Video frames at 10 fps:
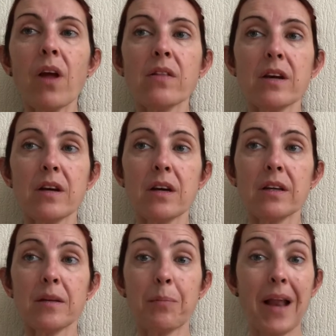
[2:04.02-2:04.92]

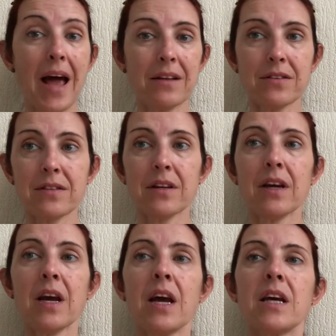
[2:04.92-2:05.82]
the plant.
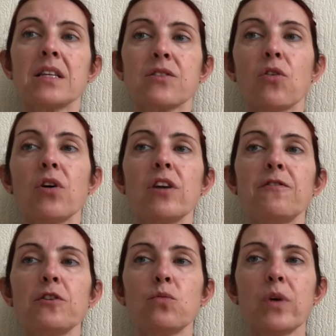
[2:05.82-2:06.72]
So
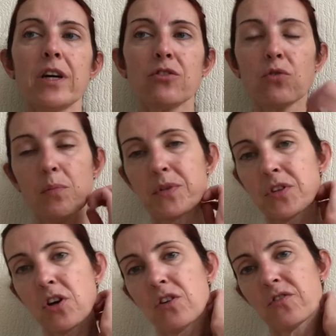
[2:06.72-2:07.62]
if you were to
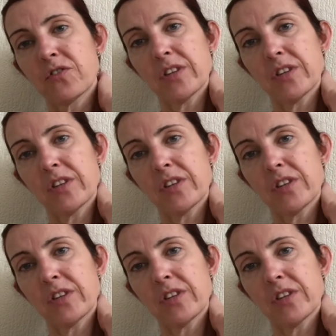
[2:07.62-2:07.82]
observe